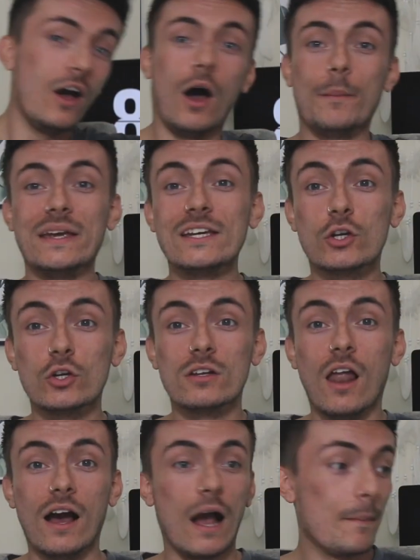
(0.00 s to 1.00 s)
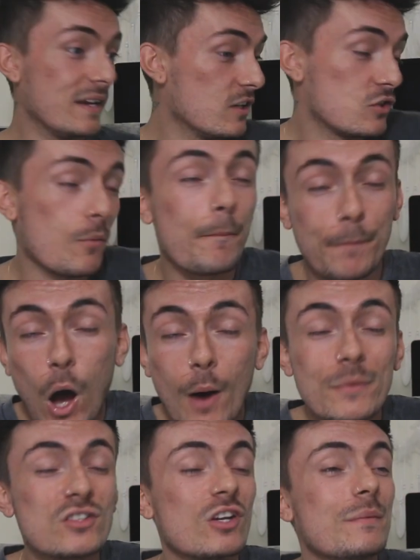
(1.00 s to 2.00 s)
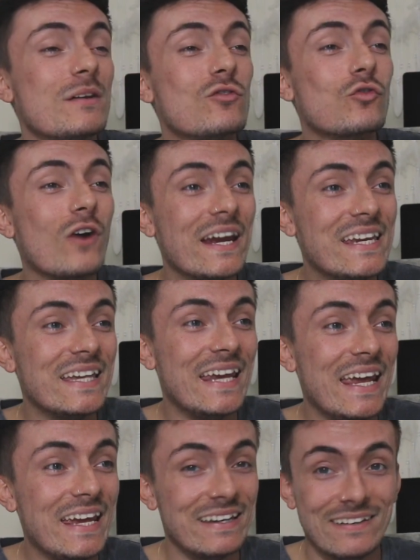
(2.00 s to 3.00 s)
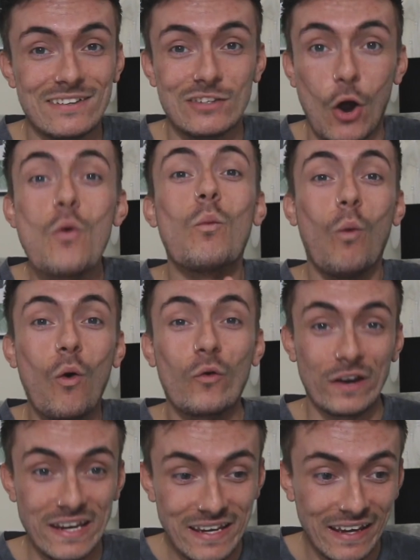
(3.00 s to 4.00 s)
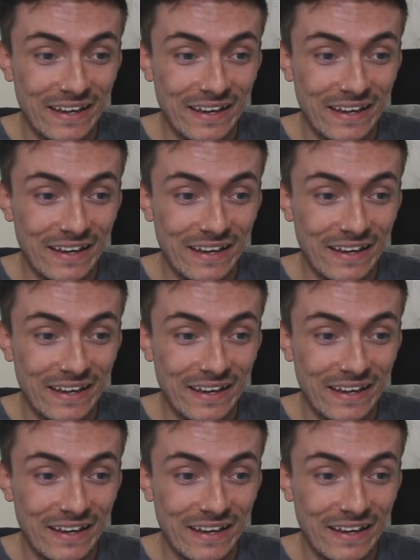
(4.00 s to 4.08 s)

I mean, good luck. I mean, barbers are going to be raking it in. Don't worry.